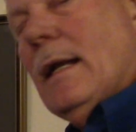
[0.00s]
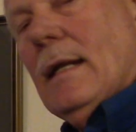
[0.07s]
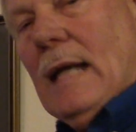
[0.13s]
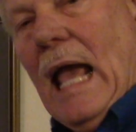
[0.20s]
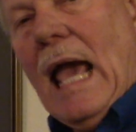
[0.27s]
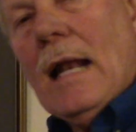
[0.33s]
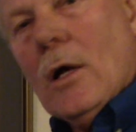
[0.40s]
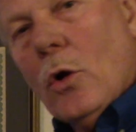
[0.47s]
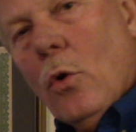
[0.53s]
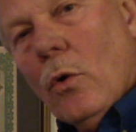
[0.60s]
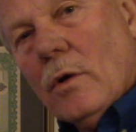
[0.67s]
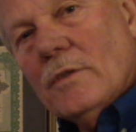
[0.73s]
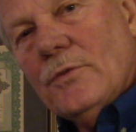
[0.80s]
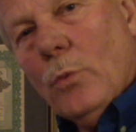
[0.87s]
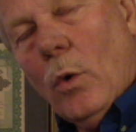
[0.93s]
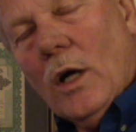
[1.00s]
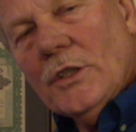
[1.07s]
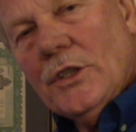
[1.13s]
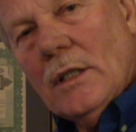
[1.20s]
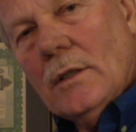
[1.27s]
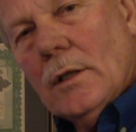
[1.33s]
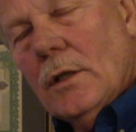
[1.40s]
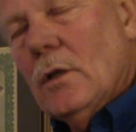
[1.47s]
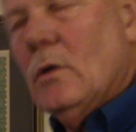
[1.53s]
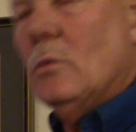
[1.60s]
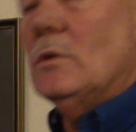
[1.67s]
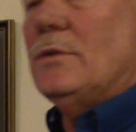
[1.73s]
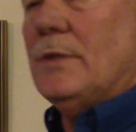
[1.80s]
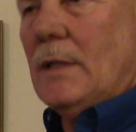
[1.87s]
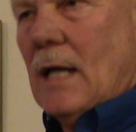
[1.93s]
in Anacortes, Washington, who
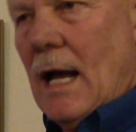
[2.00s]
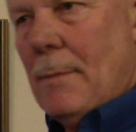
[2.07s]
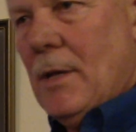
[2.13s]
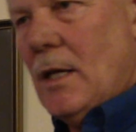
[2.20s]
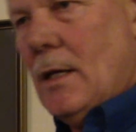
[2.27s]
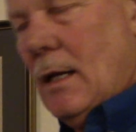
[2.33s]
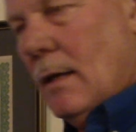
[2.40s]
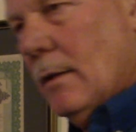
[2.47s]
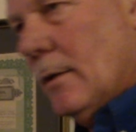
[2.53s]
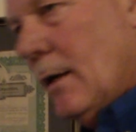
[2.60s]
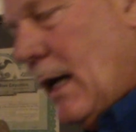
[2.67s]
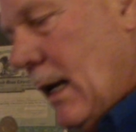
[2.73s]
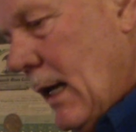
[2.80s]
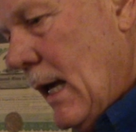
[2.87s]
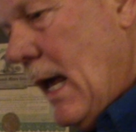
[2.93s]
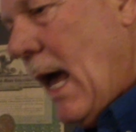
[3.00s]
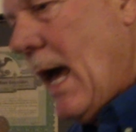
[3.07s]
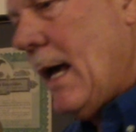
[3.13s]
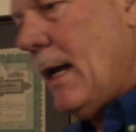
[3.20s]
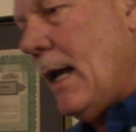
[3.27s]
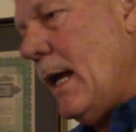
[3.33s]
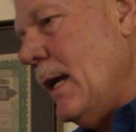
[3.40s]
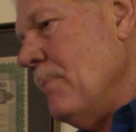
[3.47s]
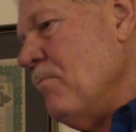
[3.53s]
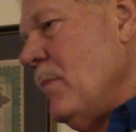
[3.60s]
was a diamond dealer, and he had a